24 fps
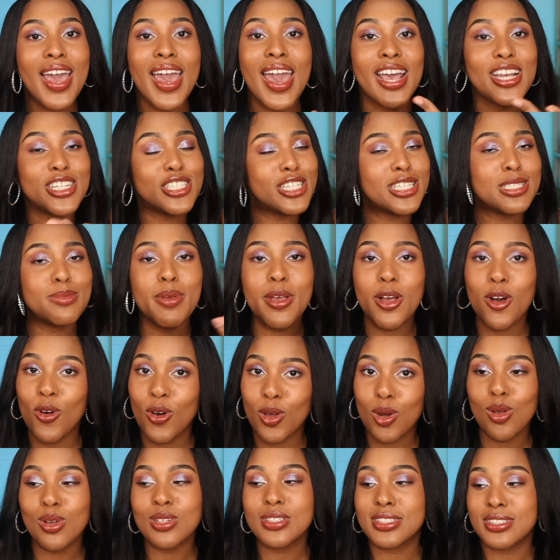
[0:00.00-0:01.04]
And she's been
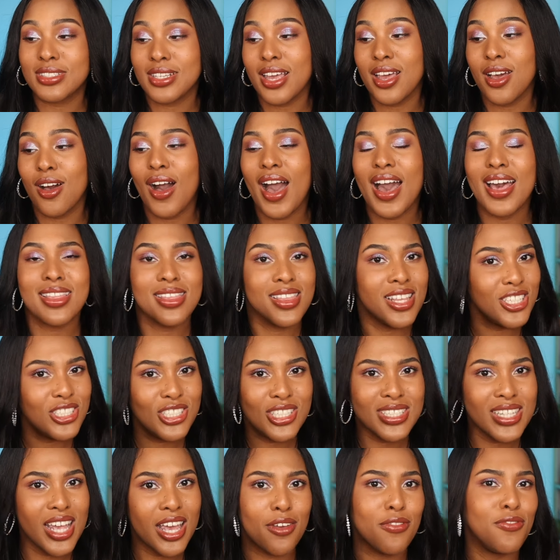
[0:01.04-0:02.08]
going on sale. I think
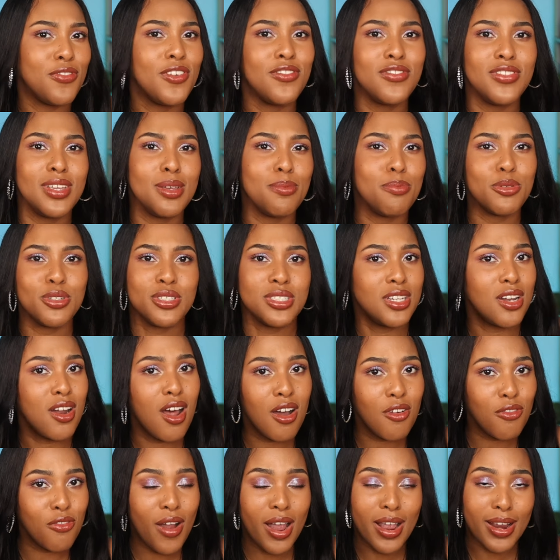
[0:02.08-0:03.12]
she's like fifty percent
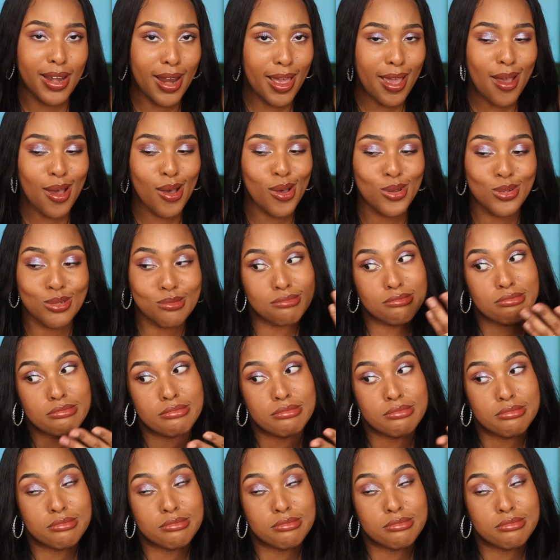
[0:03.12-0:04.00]
off right now.